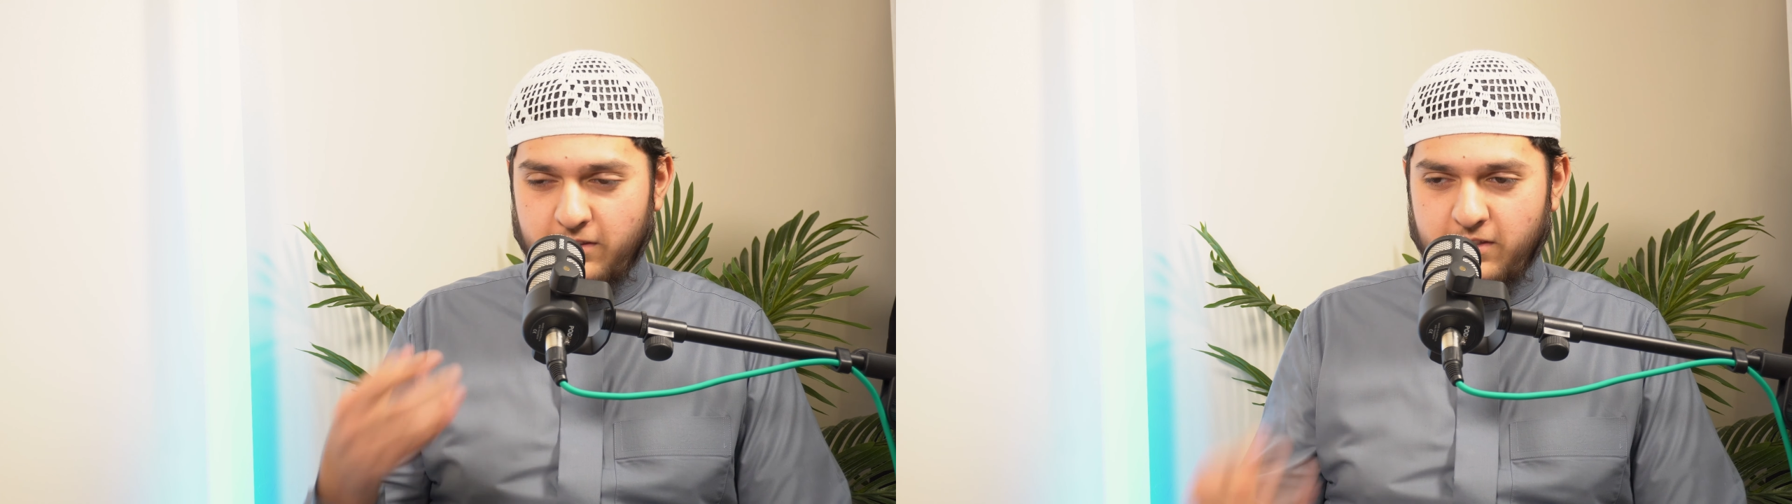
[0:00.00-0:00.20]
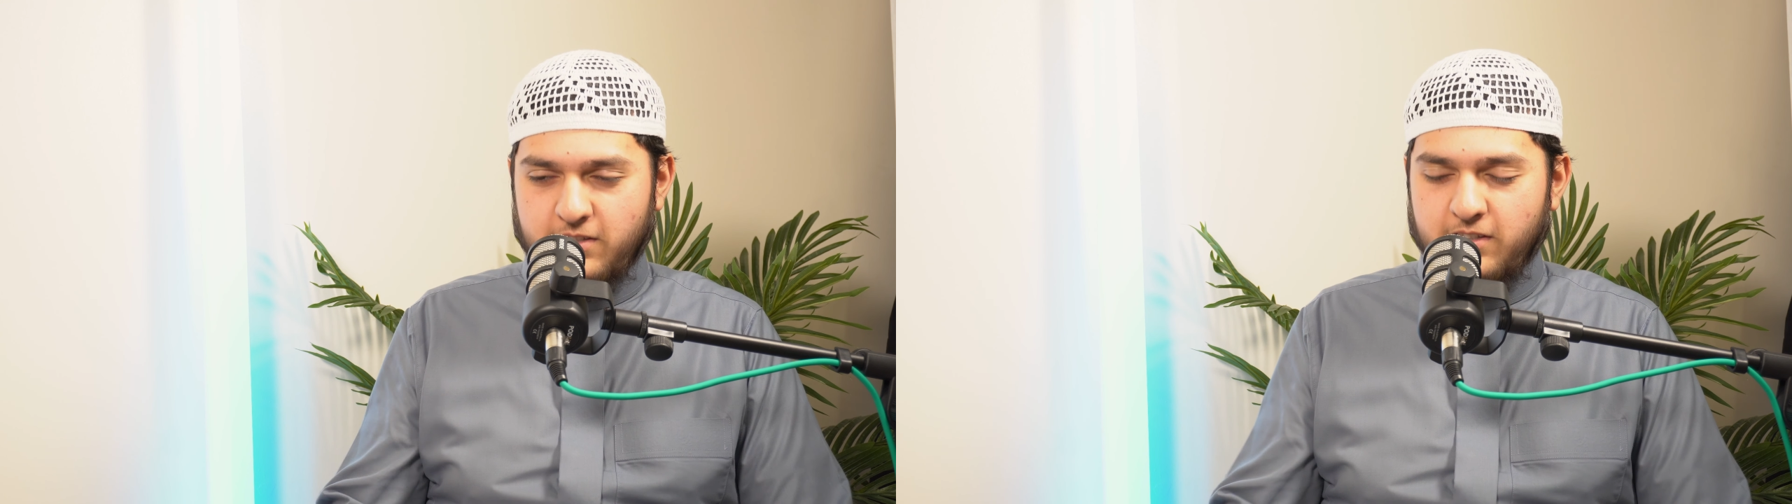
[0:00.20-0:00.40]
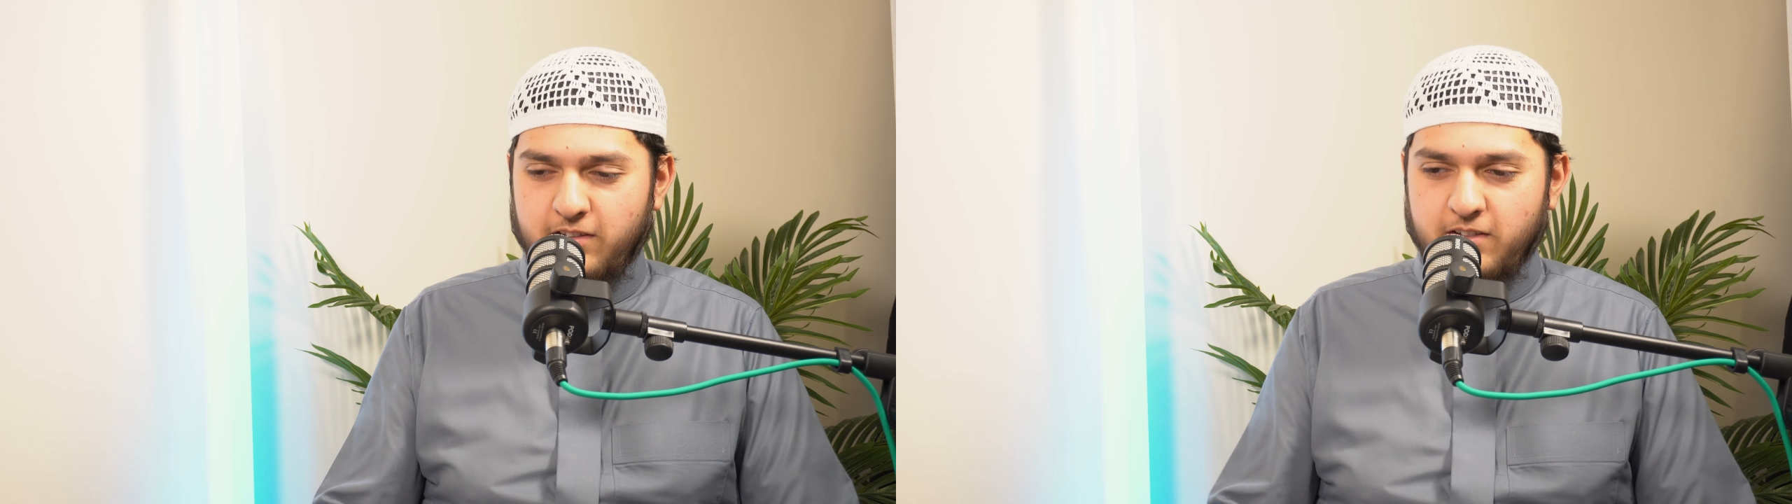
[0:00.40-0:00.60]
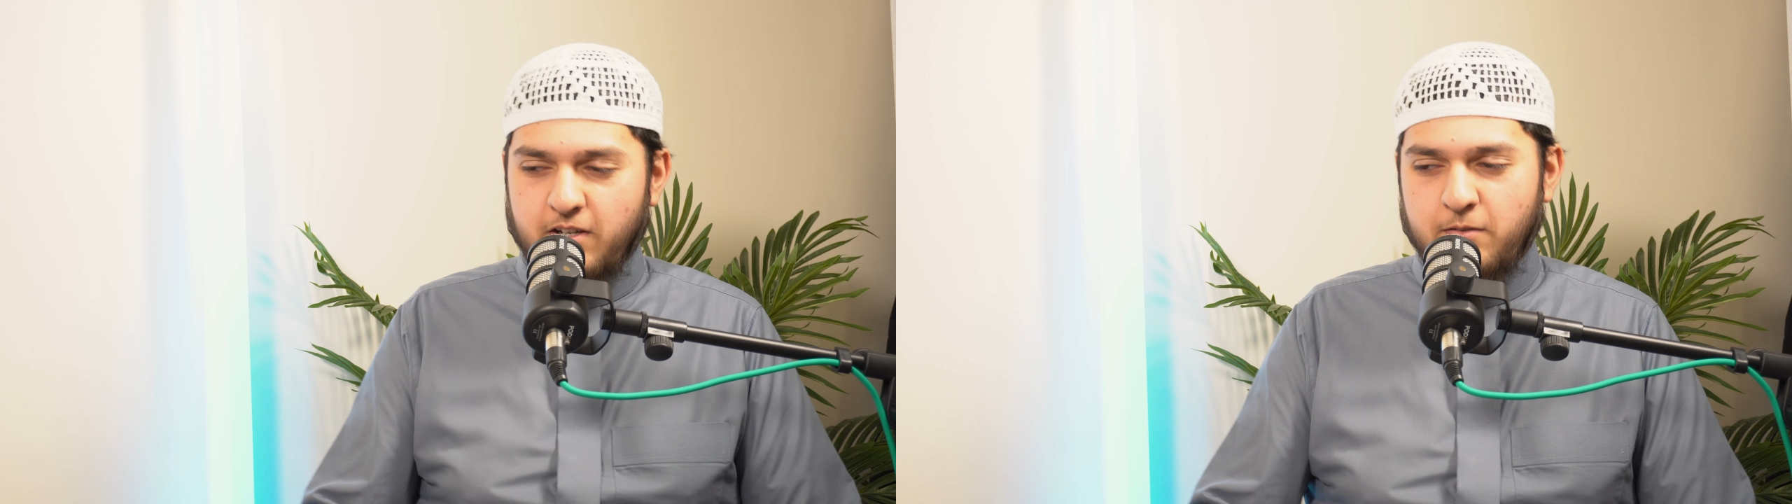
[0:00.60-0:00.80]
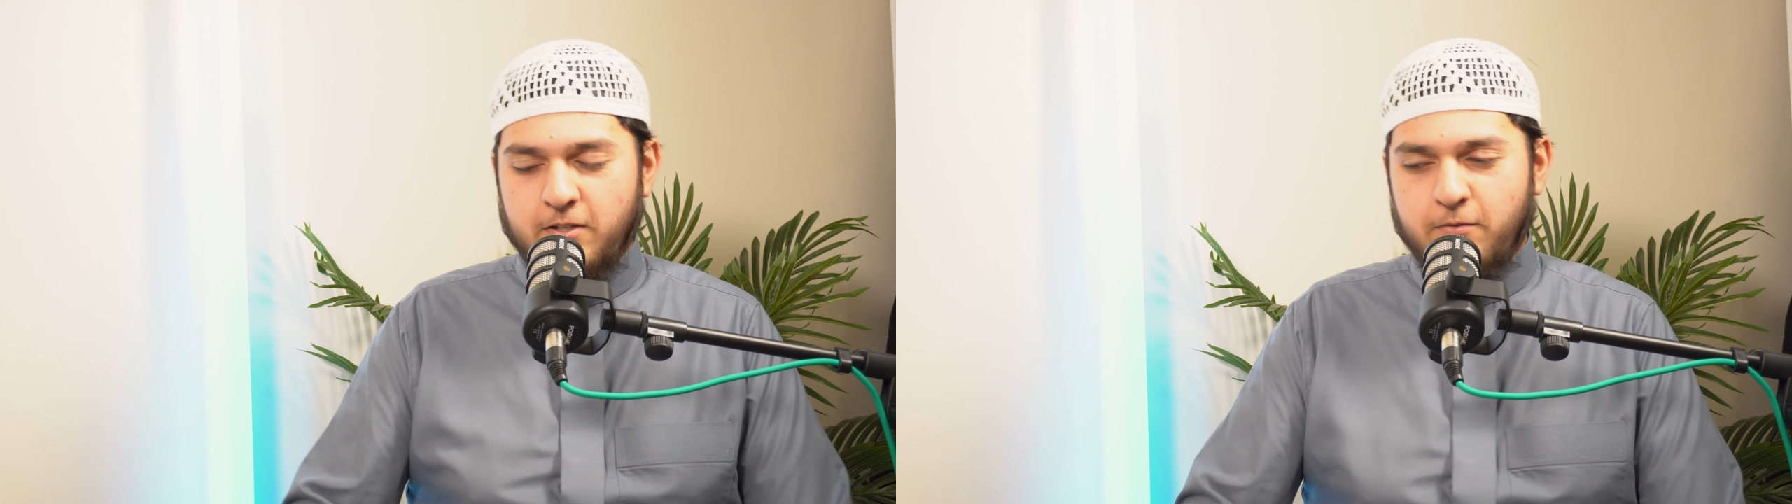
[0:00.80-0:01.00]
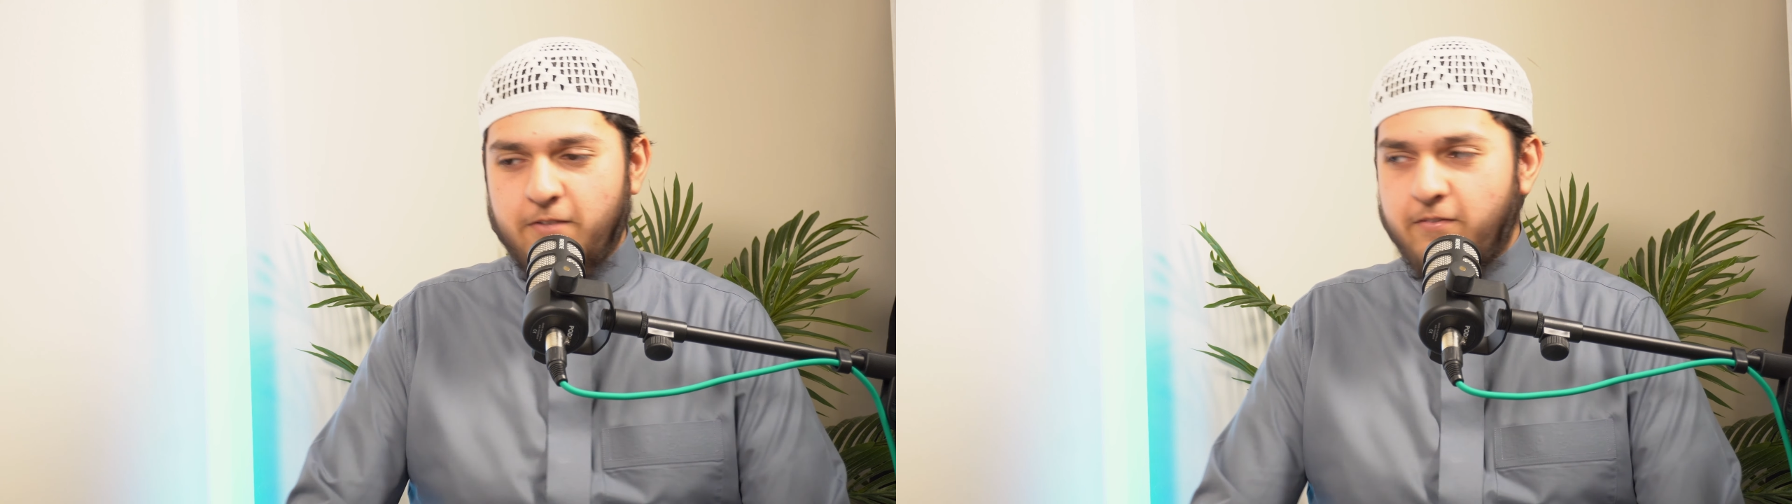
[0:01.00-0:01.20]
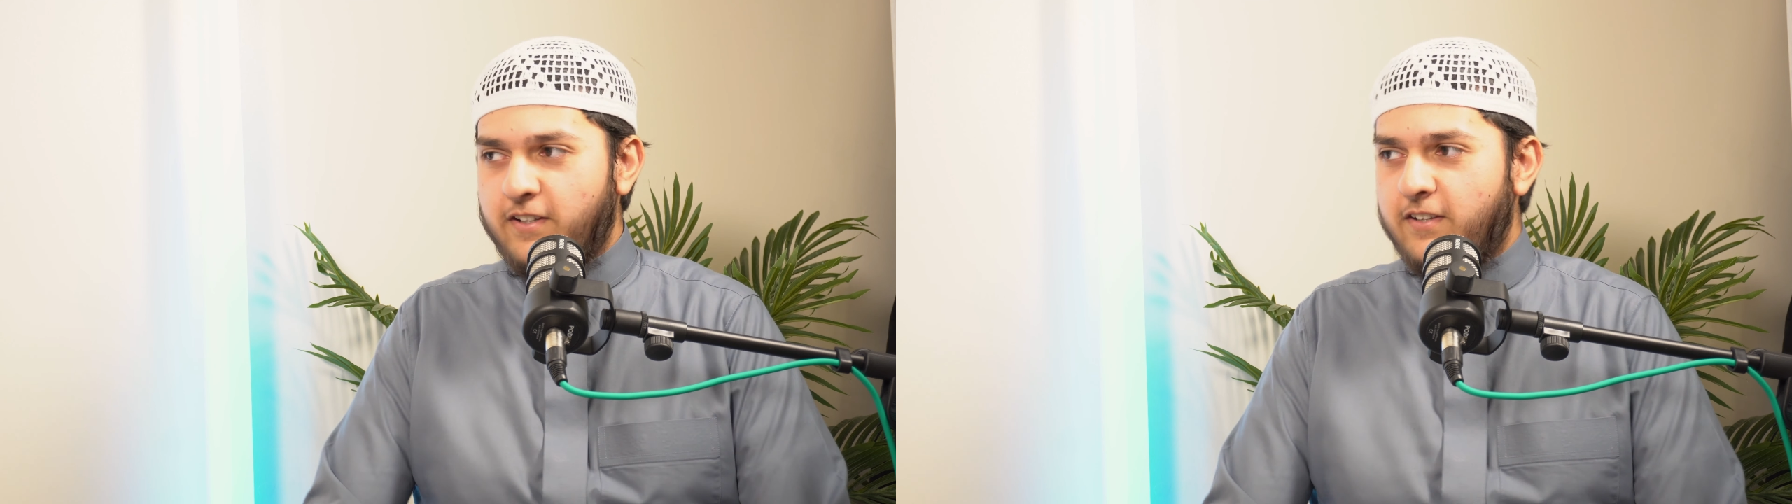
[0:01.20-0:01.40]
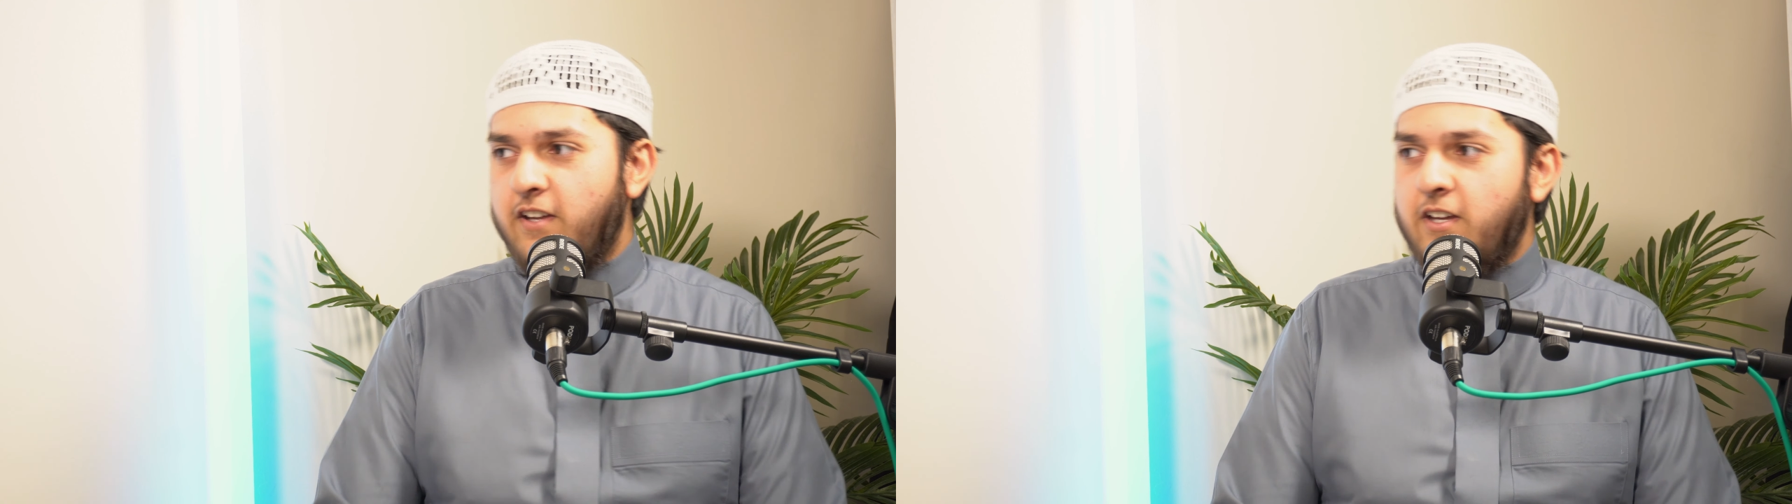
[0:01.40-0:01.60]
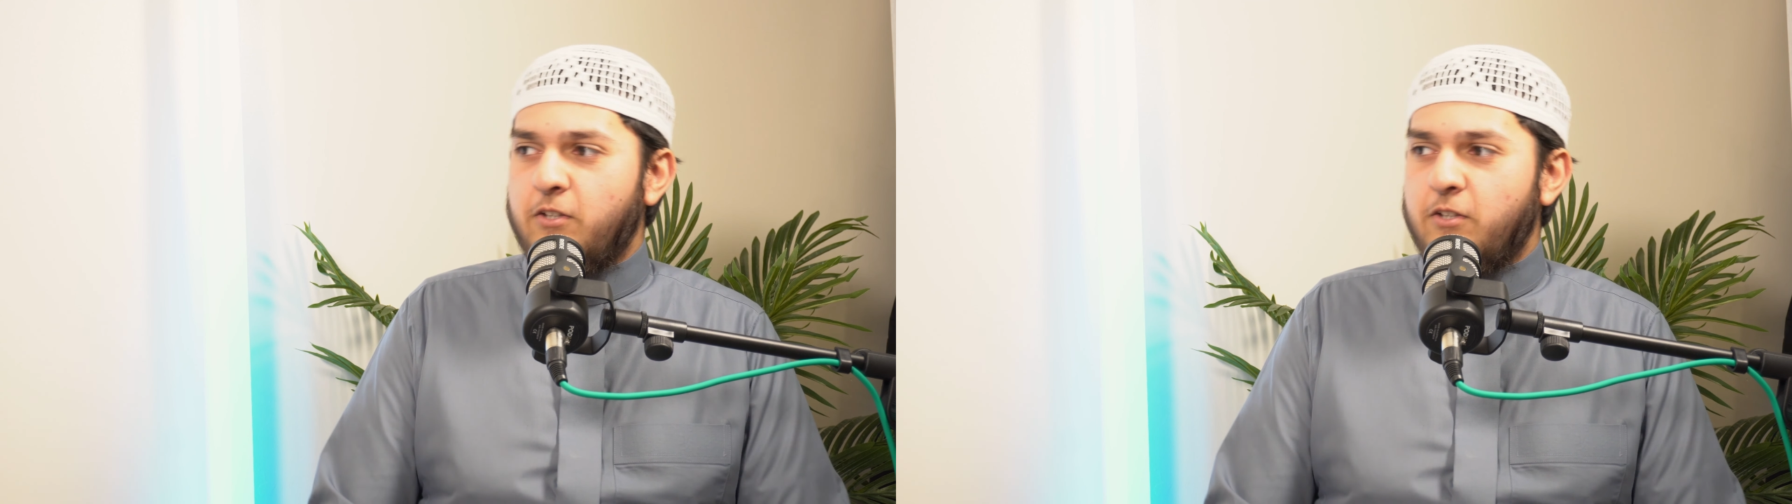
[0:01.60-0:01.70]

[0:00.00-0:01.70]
in this in the times that we're living in,